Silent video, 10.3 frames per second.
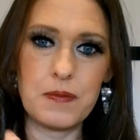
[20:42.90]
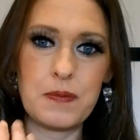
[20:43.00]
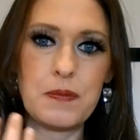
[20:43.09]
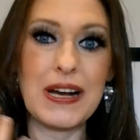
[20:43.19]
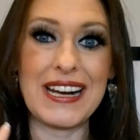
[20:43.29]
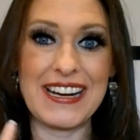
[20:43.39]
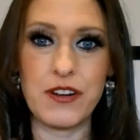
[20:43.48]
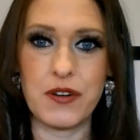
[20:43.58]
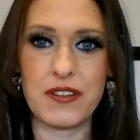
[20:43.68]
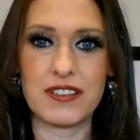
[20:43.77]
but I
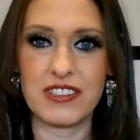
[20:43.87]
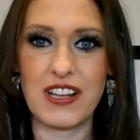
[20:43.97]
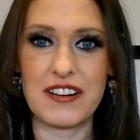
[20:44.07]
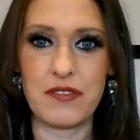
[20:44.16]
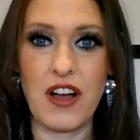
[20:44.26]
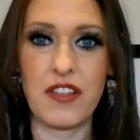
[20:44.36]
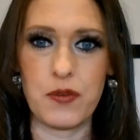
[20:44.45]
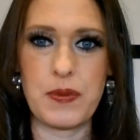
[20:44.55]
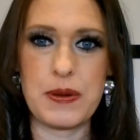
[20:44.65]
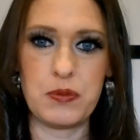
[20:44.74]
know that a lot of other
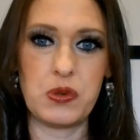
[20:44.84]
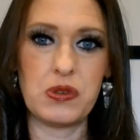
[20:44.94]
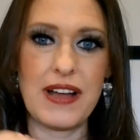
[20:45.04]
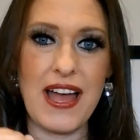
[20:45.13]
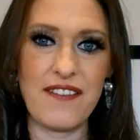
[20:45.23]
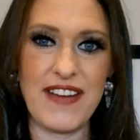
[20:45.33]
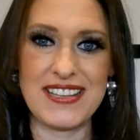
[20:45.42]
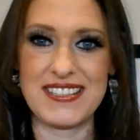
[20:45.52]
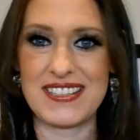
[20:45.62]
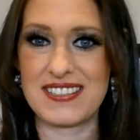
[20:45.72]
people have
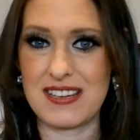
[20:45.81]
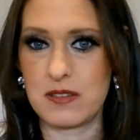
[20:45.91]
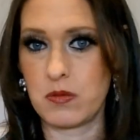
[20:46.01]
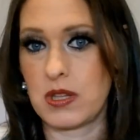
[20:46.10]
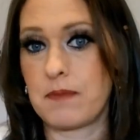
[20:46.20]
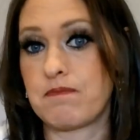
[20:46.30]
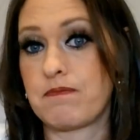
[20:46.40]
had success with them.